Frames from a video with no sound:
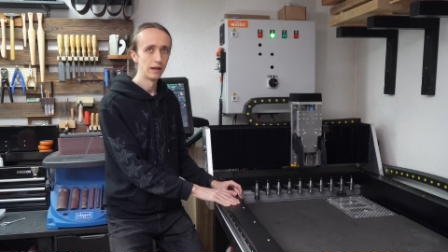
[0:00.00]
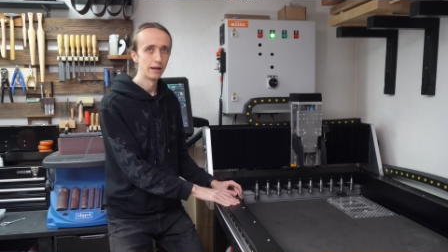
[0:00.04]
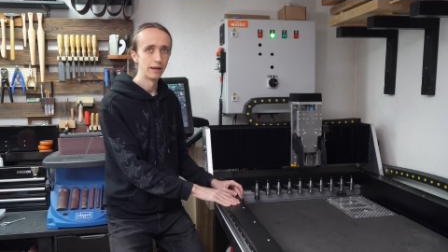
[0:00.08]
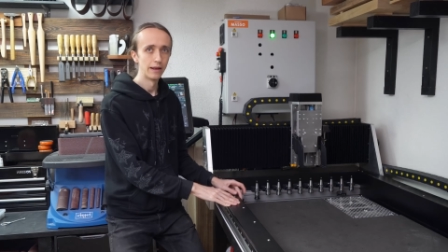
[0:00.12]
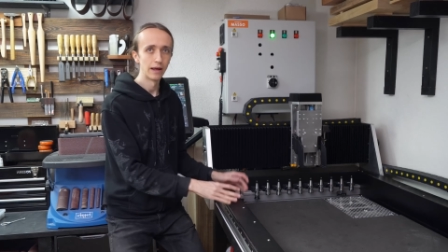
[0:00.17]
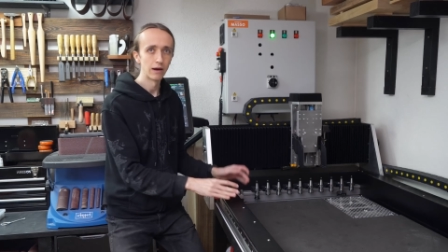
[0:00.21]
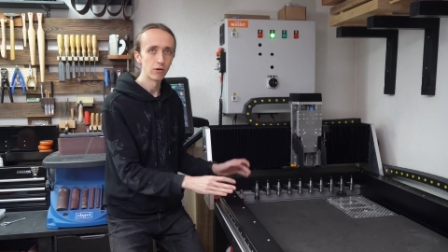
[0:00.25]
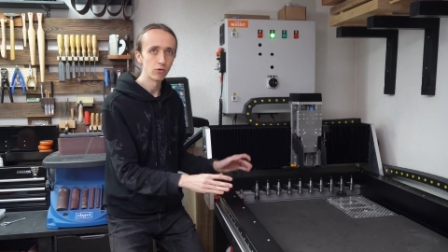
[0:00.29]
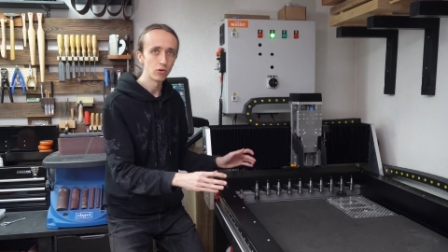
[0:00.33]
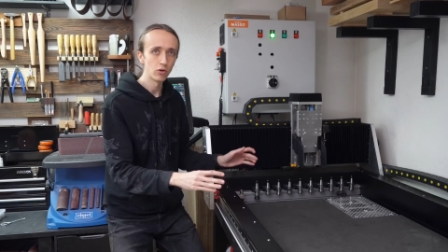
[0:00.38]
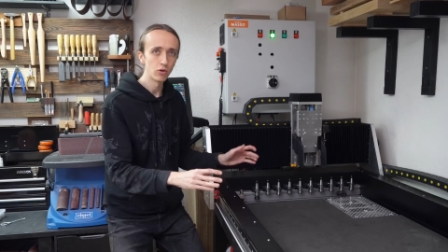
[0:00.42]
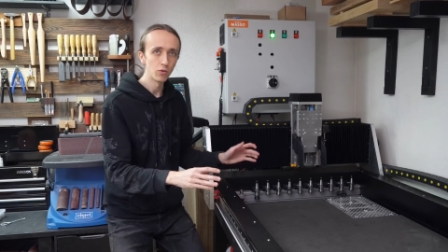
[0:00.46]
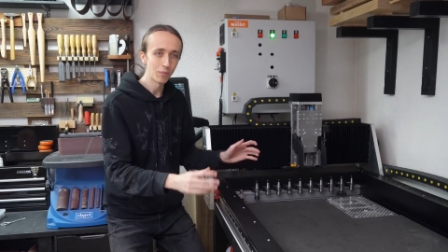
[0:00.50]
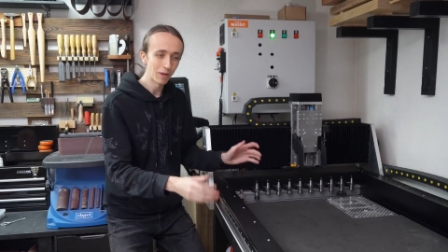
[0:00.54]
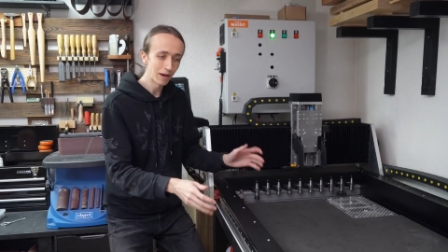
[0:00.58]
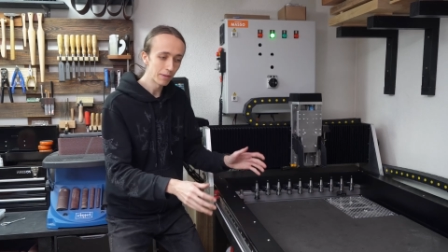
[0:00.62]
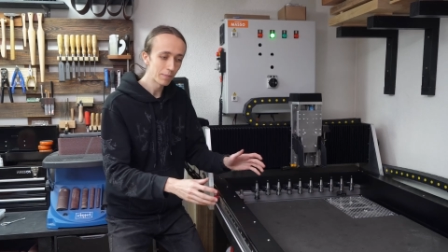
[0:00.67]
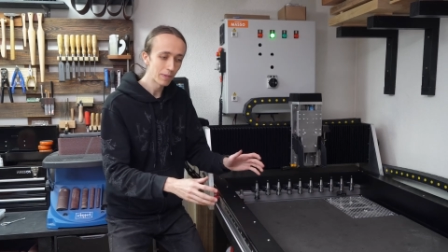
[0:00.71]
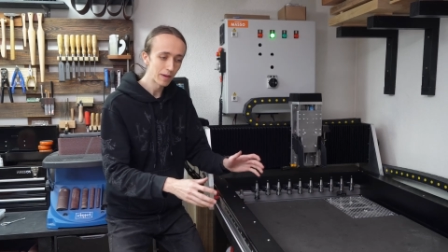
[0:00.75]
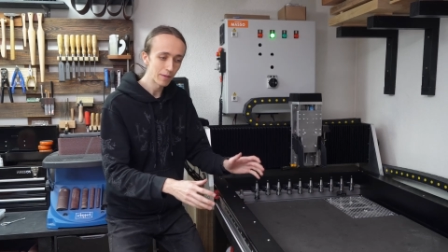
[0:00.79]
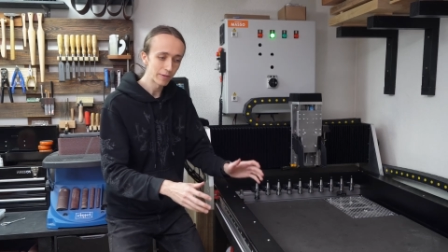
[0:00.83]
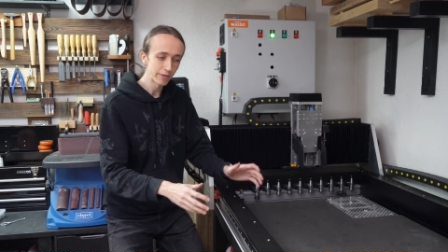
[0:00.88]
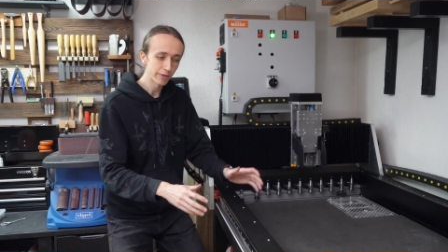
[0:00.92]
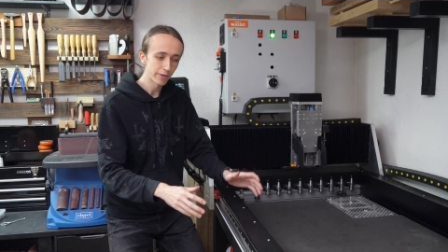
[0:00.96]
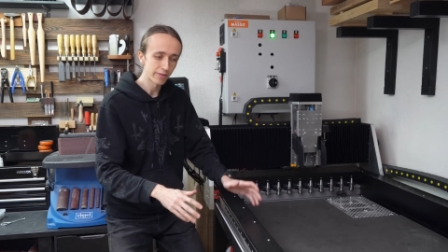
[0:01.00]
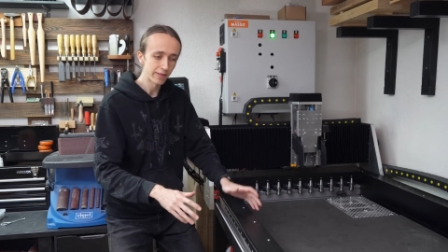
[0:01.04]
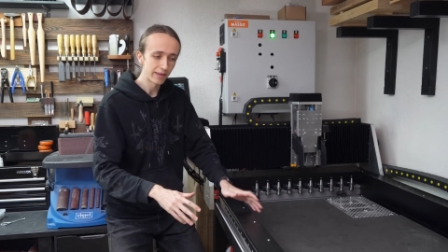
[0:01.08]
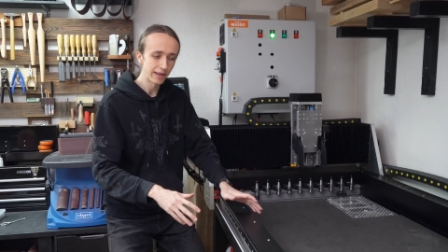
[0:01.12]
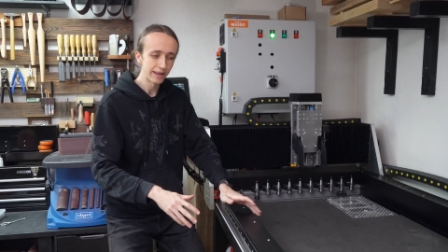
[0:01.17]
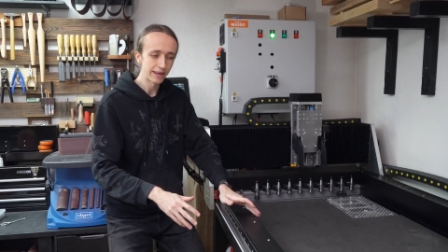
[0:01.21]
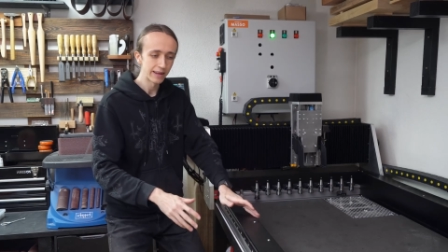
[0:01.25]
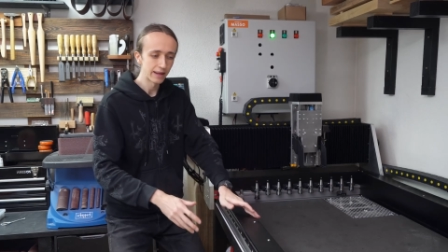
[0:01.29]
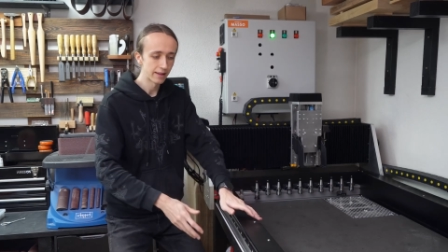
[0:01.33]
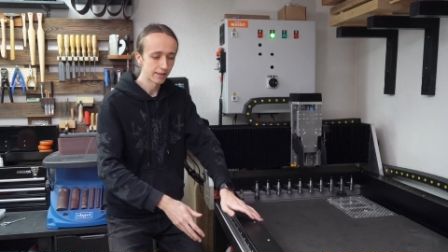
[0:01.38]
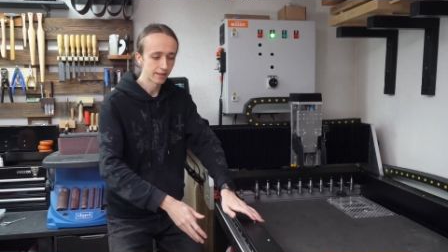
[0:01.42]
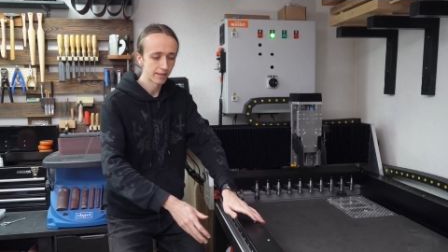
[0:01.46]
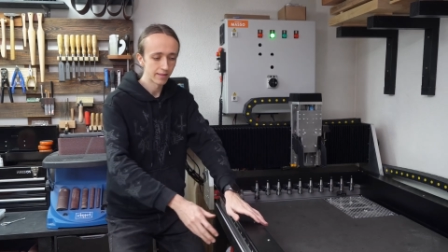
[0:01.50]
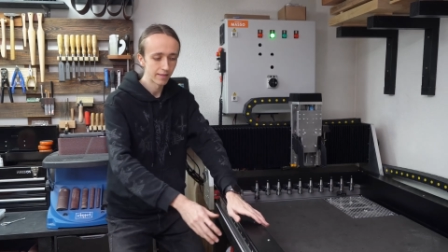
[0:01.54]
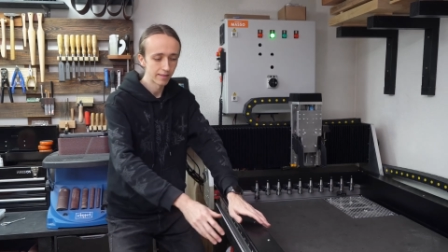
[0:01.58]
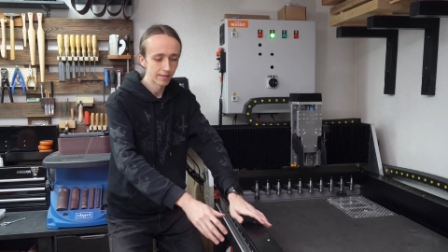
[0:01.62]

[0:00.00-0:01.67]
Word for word: Now, you might be able to see that